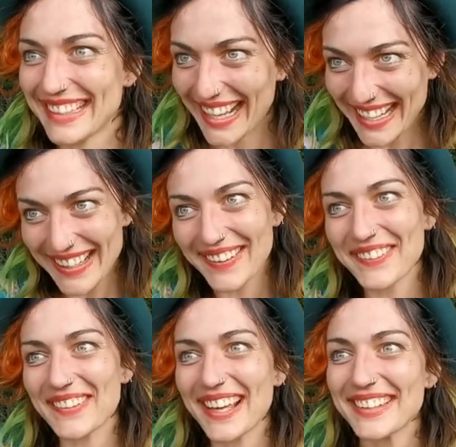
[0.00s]

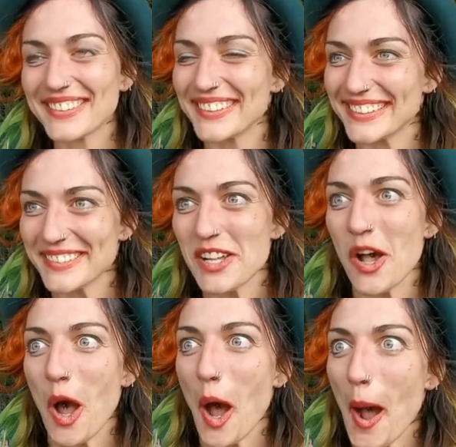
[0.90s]
Hello, Ladrin.
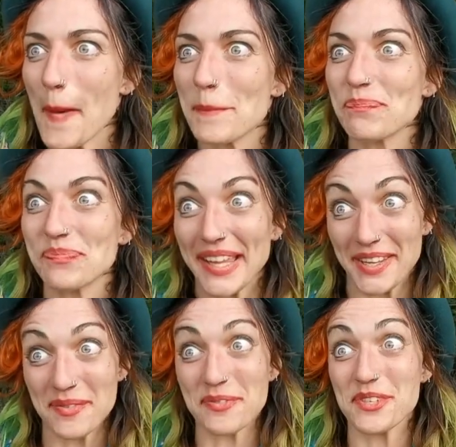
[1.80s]

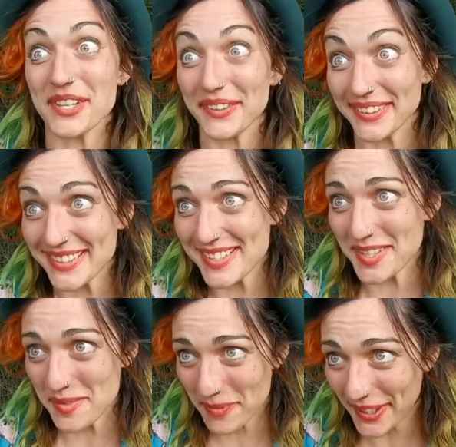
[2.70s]
Thank you for sharing this
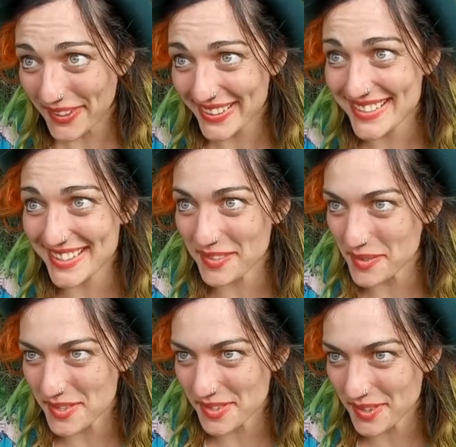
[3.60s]
experience. It
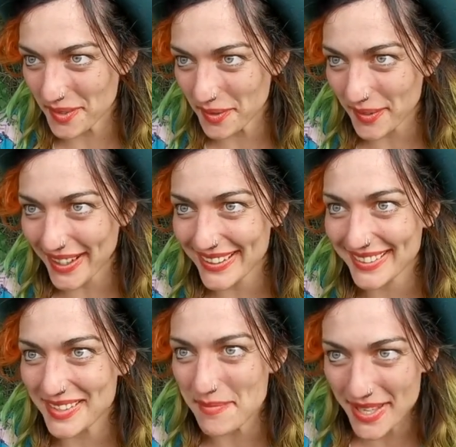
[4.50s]
was
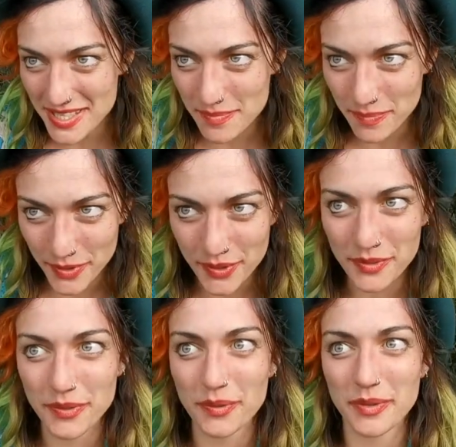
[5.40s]
quite an immense,
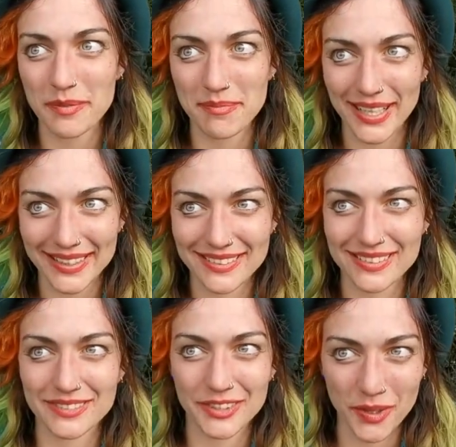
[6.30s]
beautiful
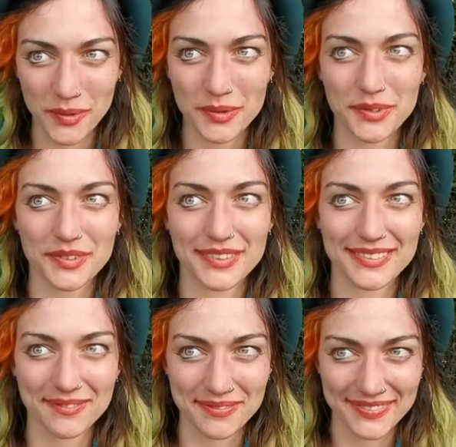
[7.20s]
reminder of an old
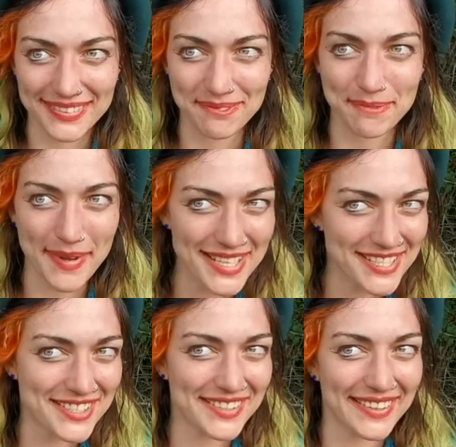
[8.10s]

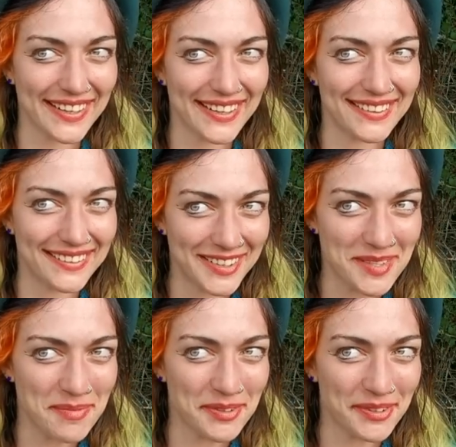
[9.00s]
message that I
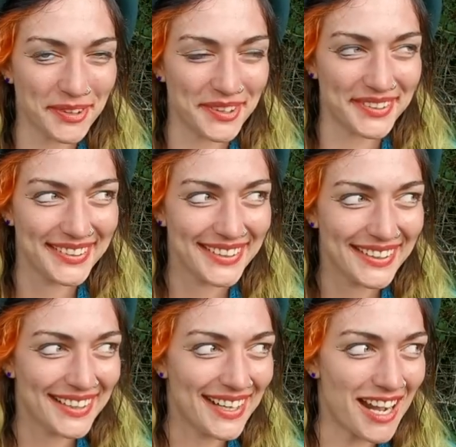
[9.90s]
learned before
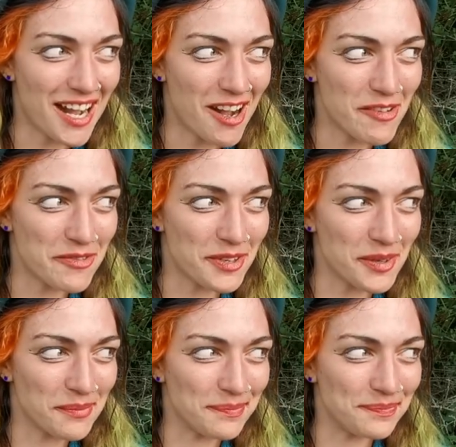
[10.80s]

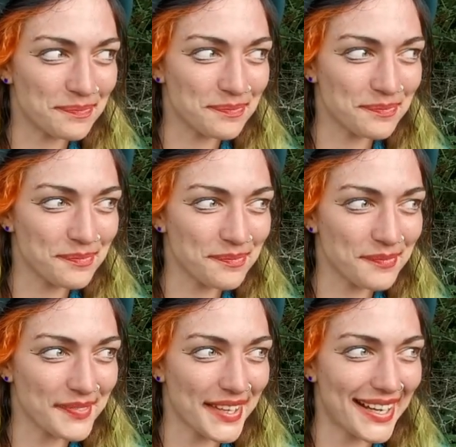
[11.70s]
from
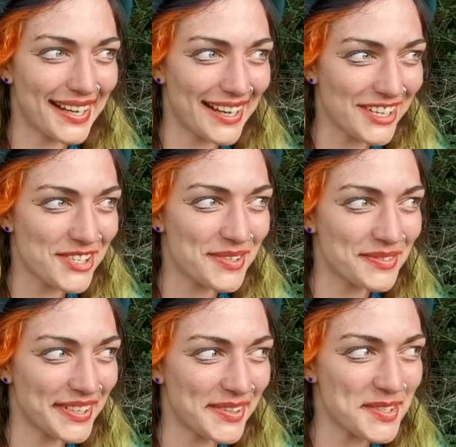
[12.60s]
a lecture
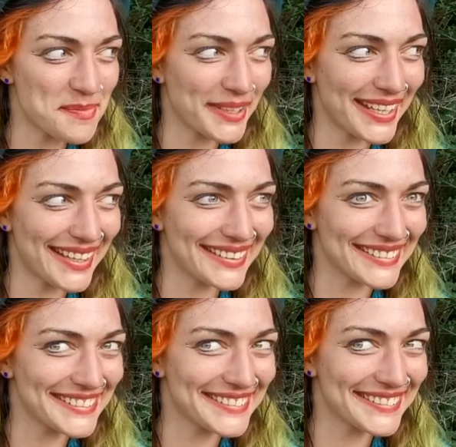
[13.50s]
of Terence McKenna.